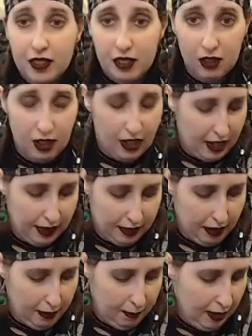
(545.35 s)
You can get
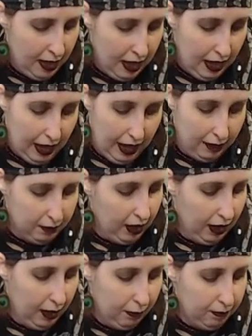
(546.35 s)
them at
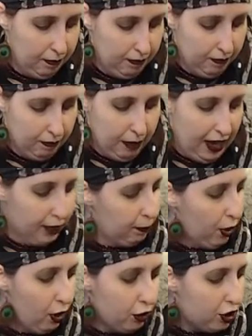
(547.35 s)
Bass
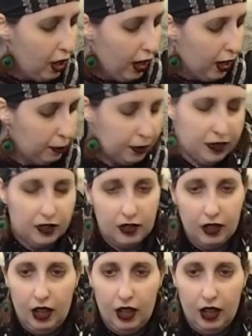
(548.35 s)
Pro Shops,